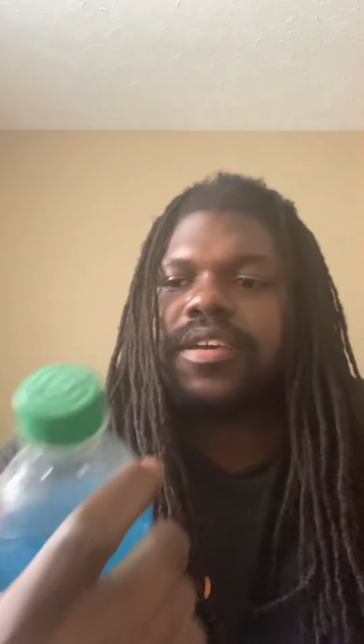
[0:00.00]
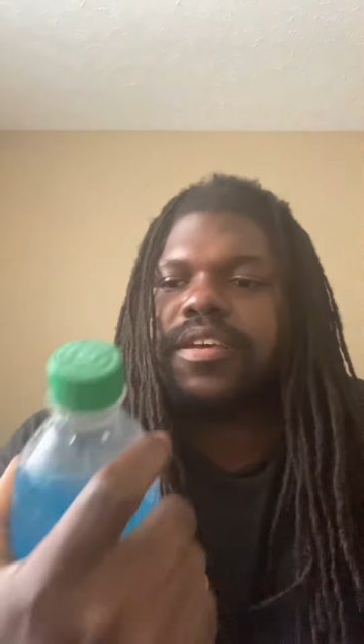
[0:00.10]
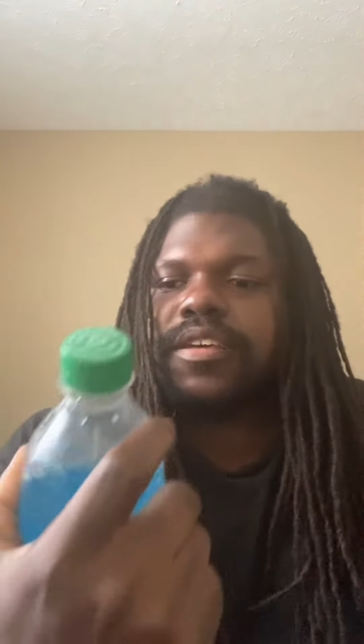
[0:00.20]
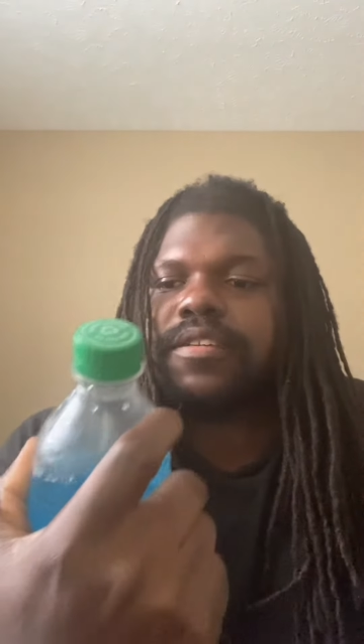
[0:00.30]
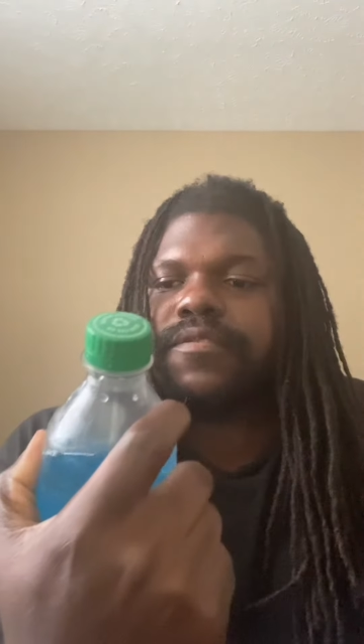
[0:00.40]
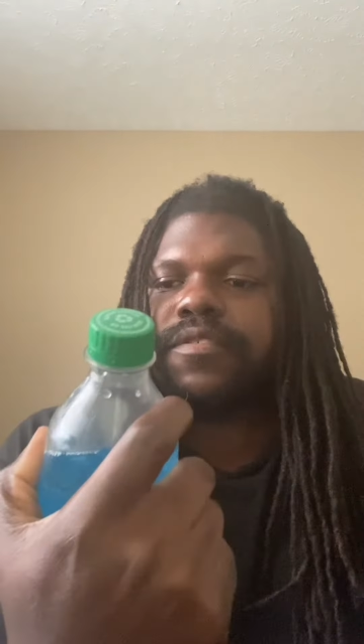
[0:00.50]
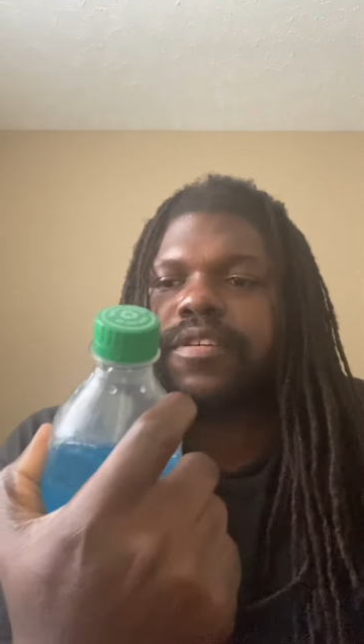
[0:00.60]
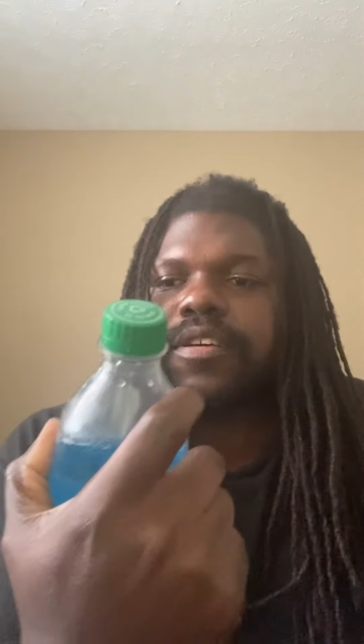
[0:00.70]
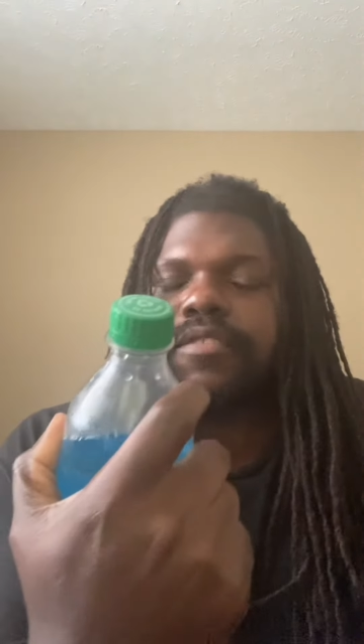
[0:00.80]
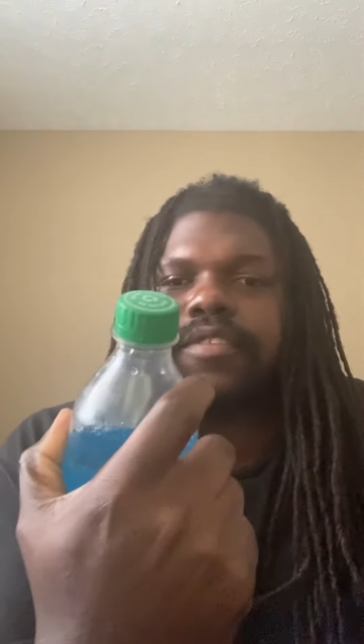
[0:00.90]
if
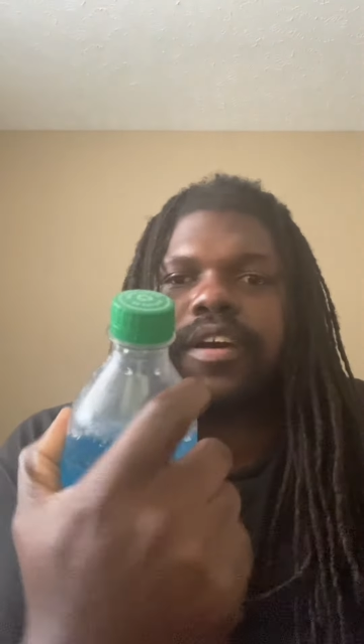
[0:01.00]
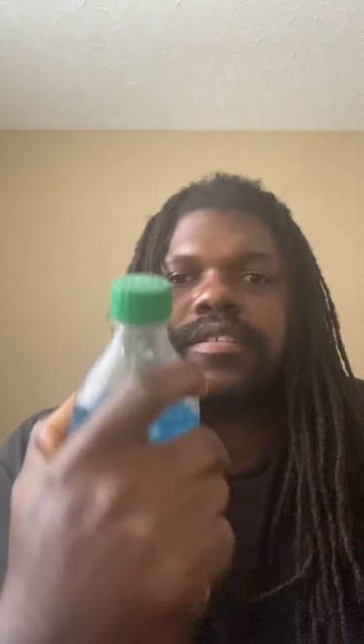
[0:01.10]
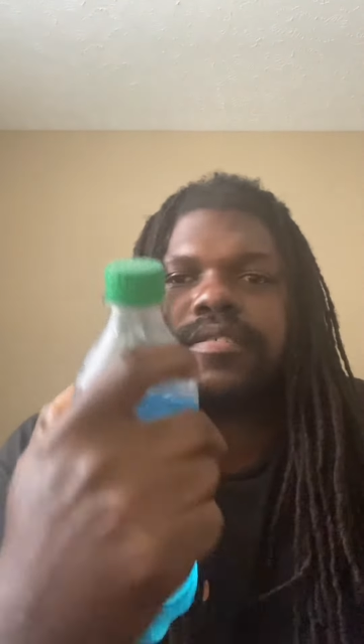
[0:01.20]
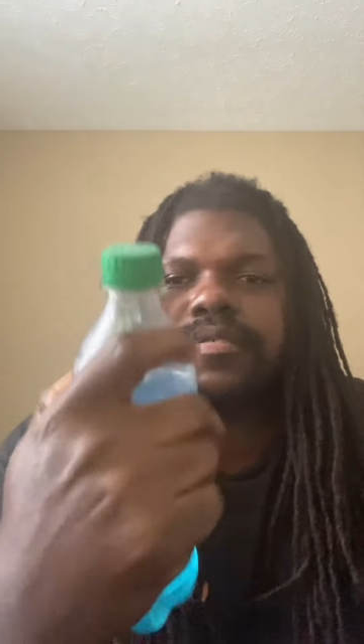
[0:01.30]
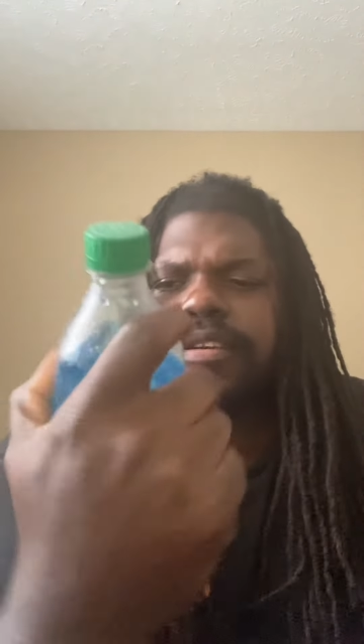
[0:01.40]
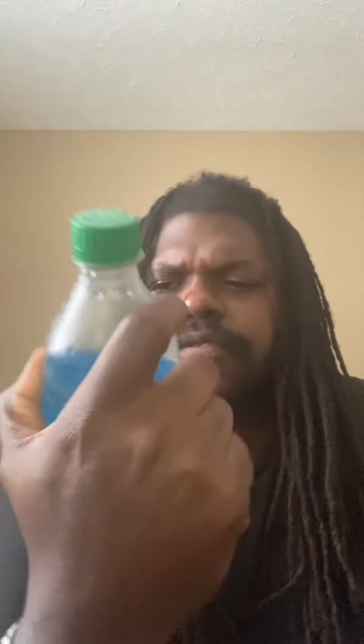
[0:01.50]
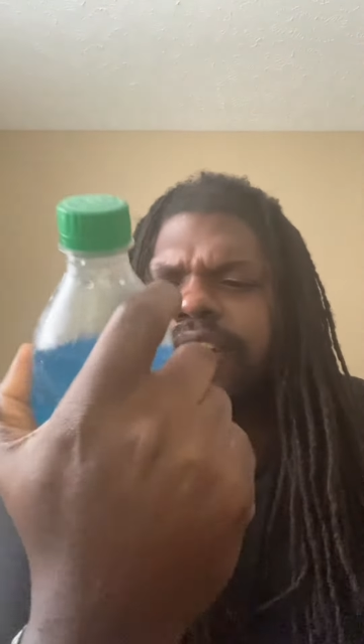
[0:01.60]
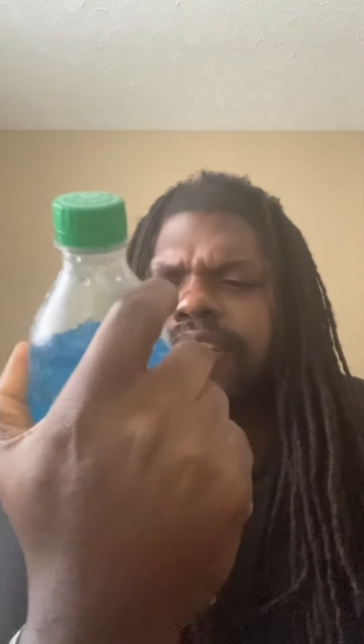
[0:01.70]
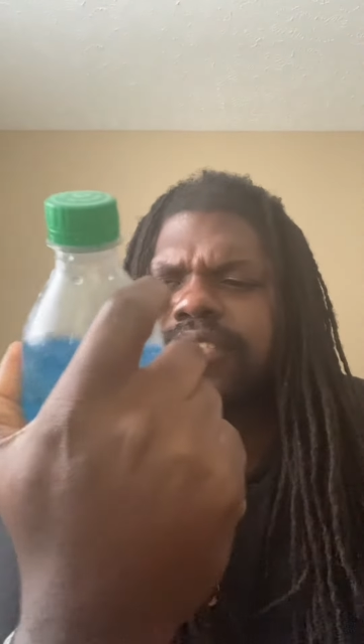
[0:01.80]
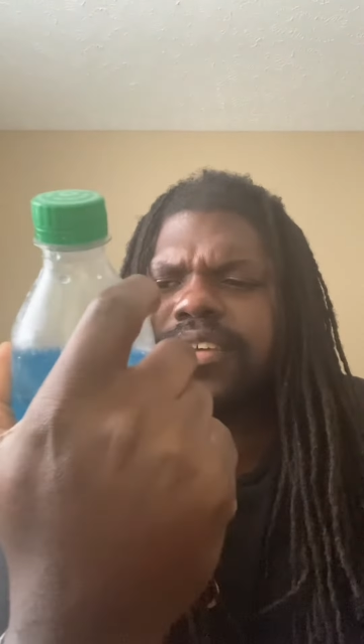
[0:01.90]
if y'all if
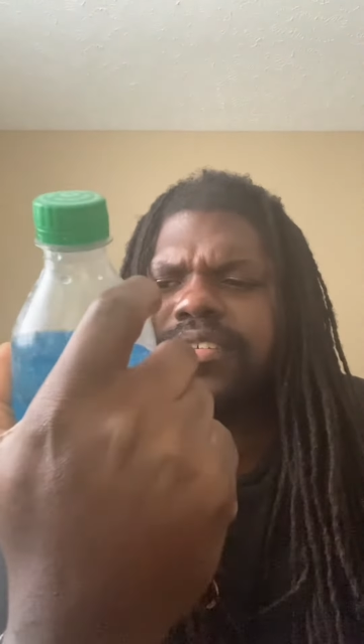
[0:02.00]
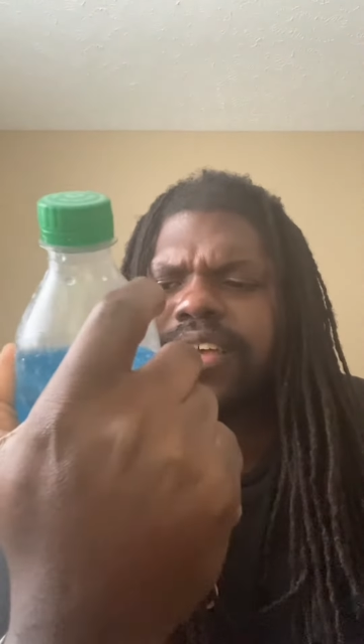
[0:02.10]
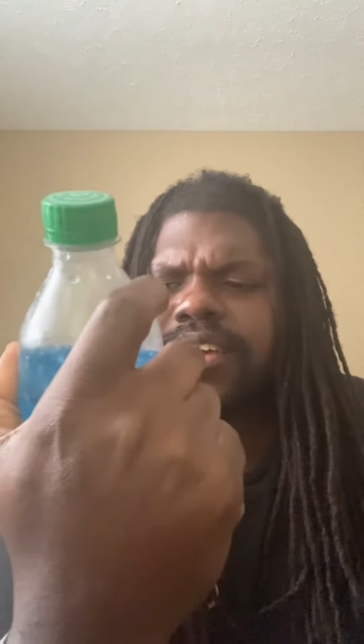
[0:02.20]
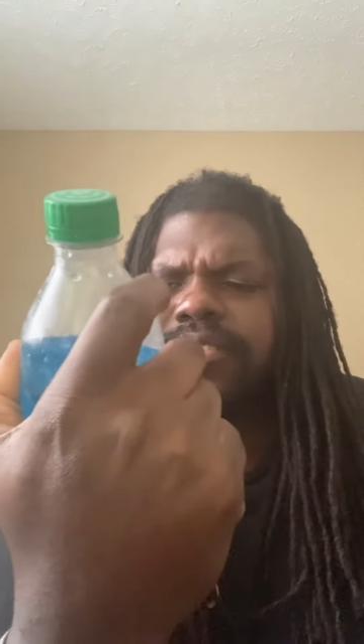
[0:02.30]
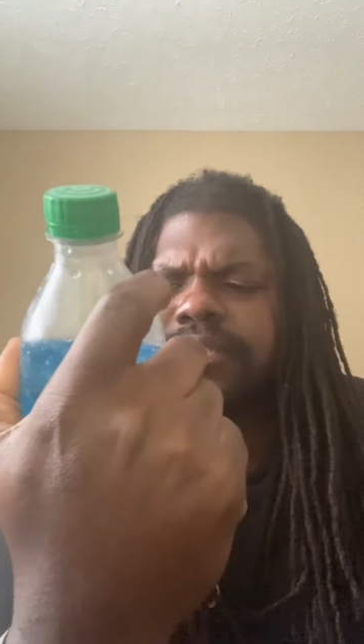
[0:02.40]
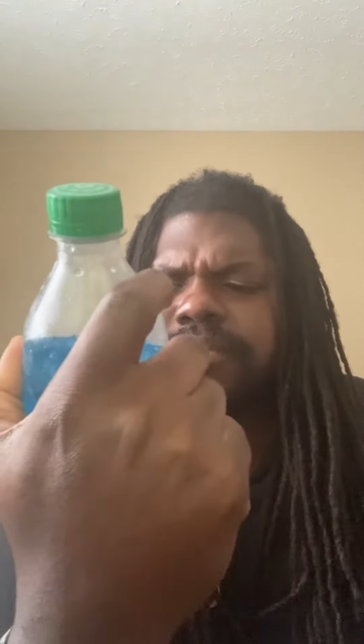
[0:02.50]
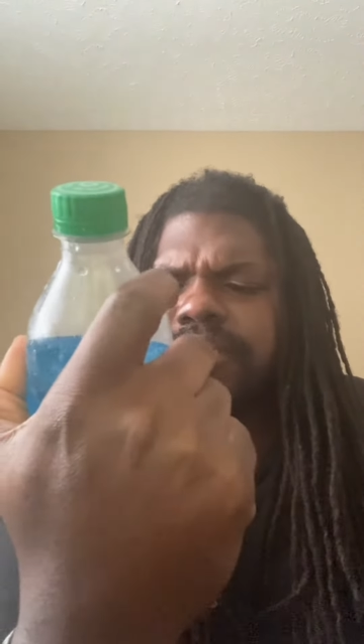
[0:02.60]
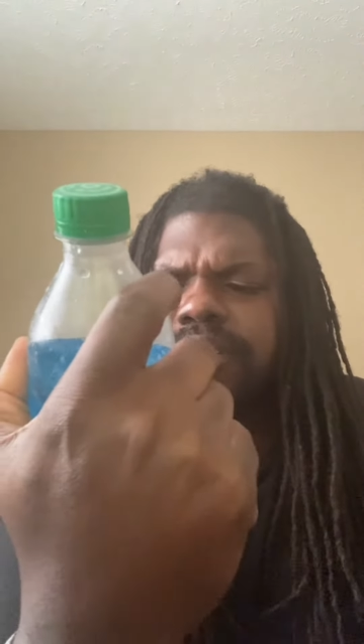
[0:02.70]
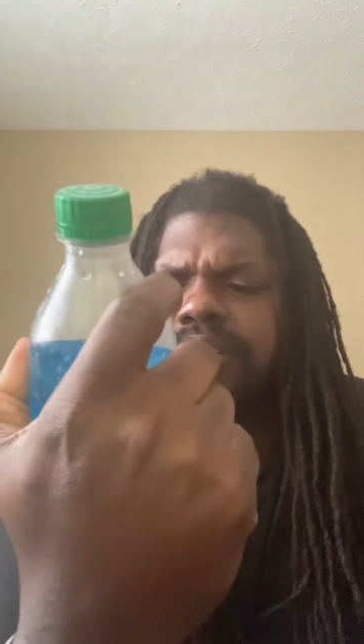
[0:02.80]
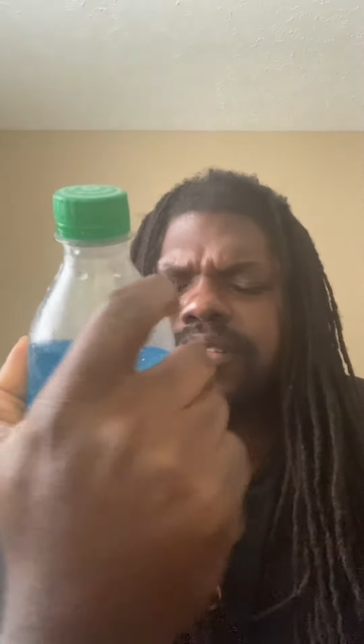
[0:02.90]
y'all taste that cream of
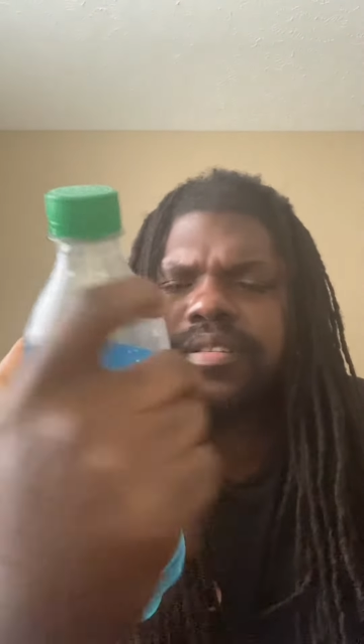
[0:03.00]
soda,